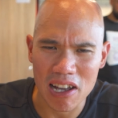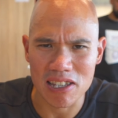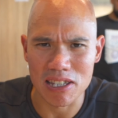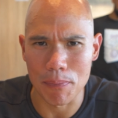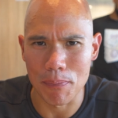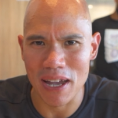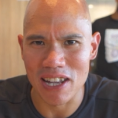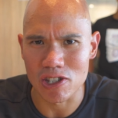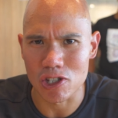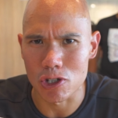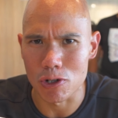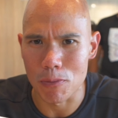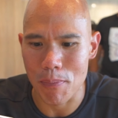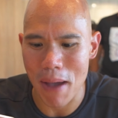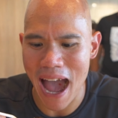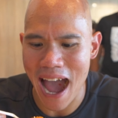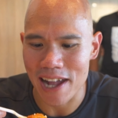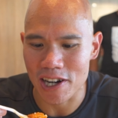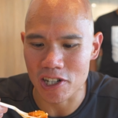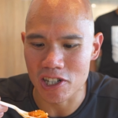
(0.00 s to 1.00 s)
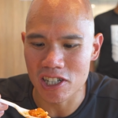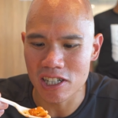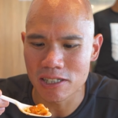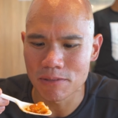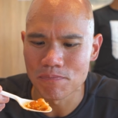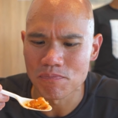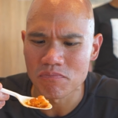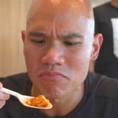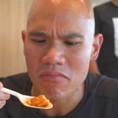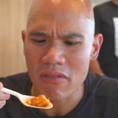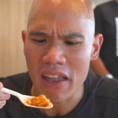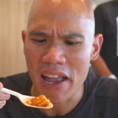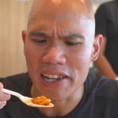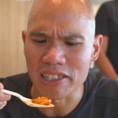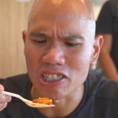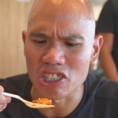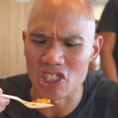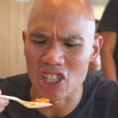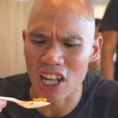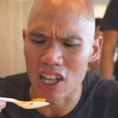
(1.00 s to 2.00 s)
It's a bit too battered,
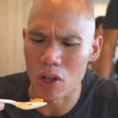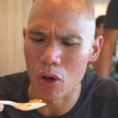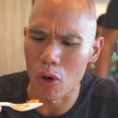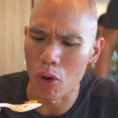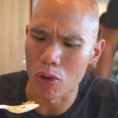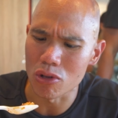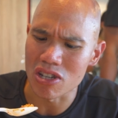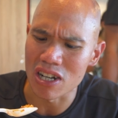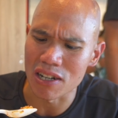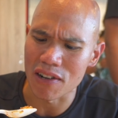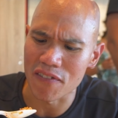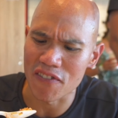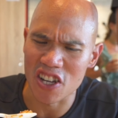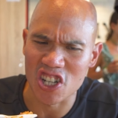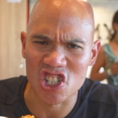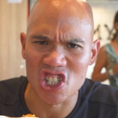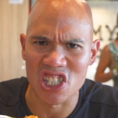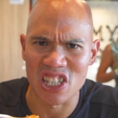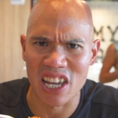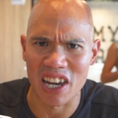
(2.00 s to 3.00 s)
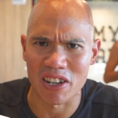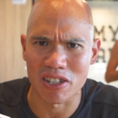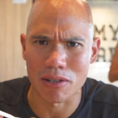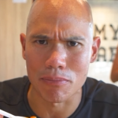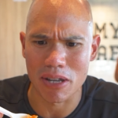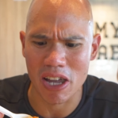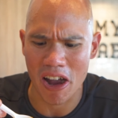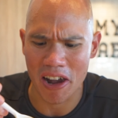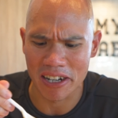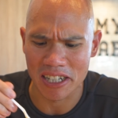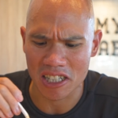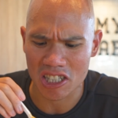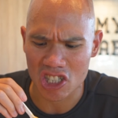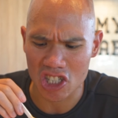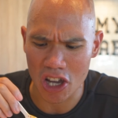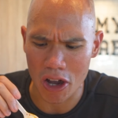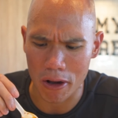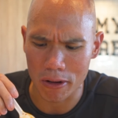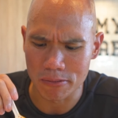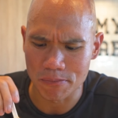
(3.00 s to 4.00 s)
there's not a whole ton of fish in there to be honest,
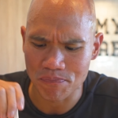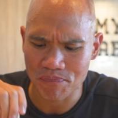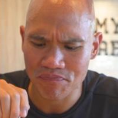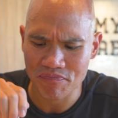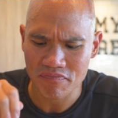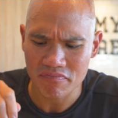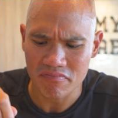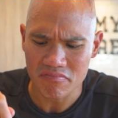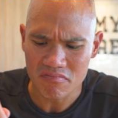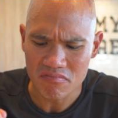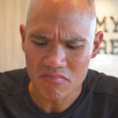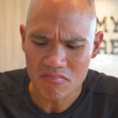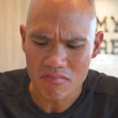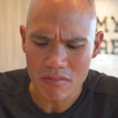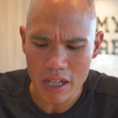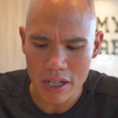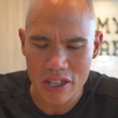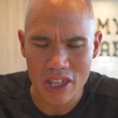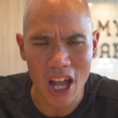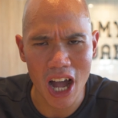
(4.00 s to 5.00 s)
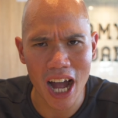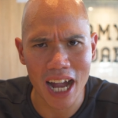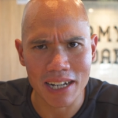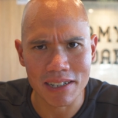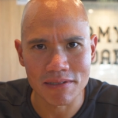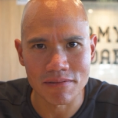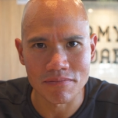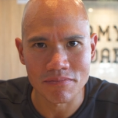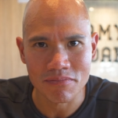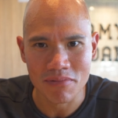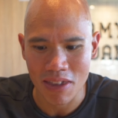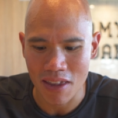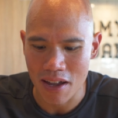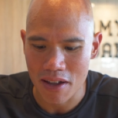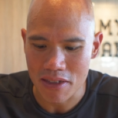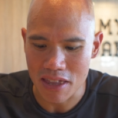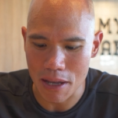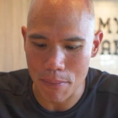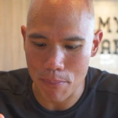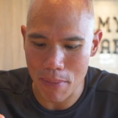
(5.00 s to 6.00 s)
so not
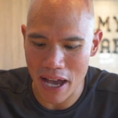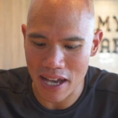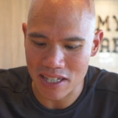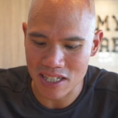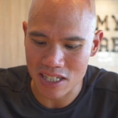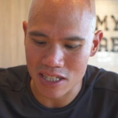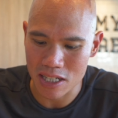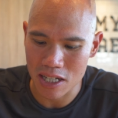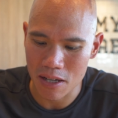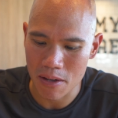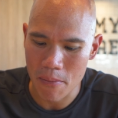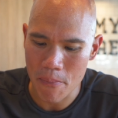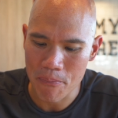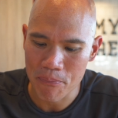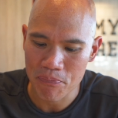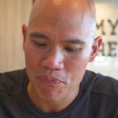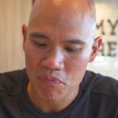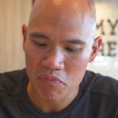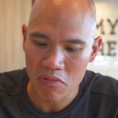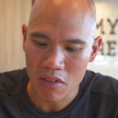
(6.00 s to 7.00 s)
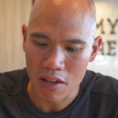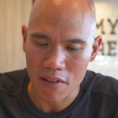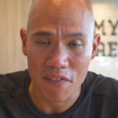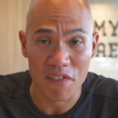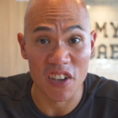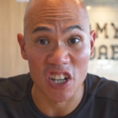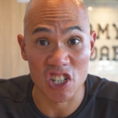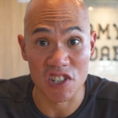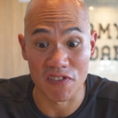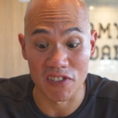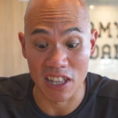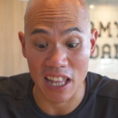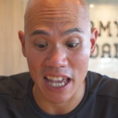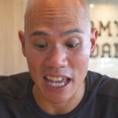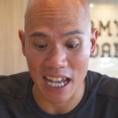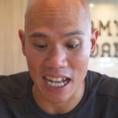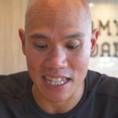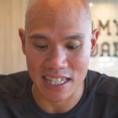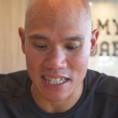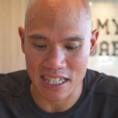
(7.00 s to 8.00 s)
the best fish
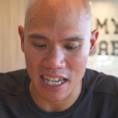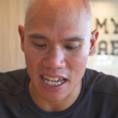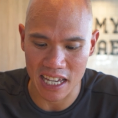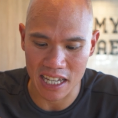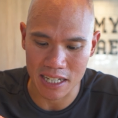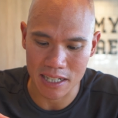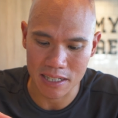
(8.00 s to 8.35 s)
fillet, I'd say.